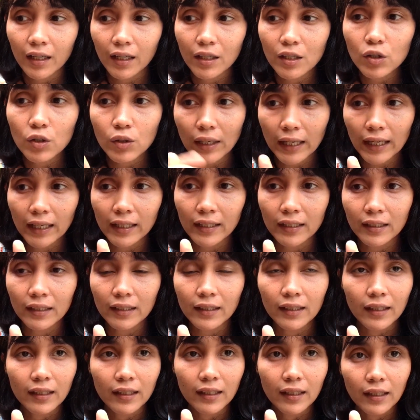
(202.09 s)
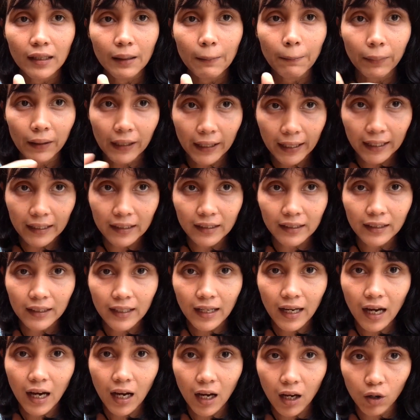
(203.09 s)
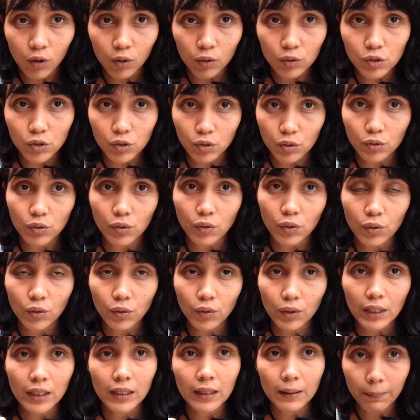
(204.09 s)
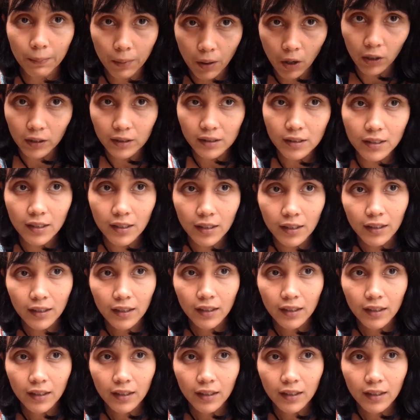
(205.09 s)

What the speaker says: you can plan how to grow in a pot.